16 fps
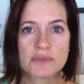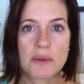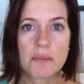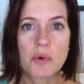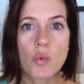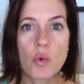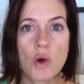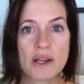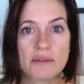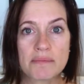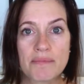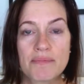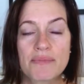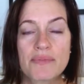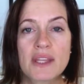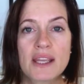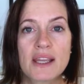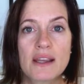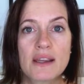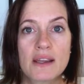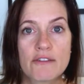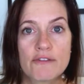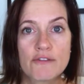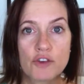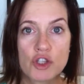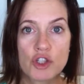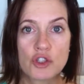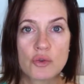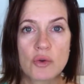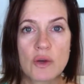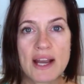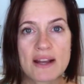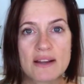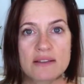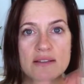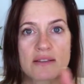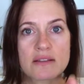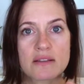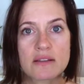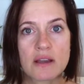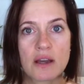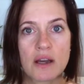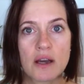Number one, for you as